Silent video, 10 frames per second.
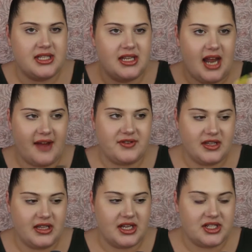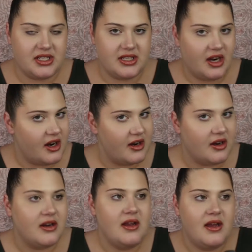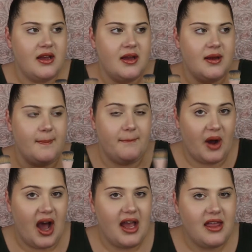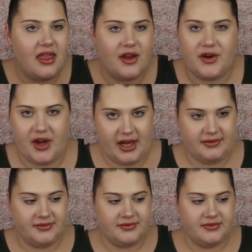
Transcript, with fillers: and then after the collections are bought, they're gone.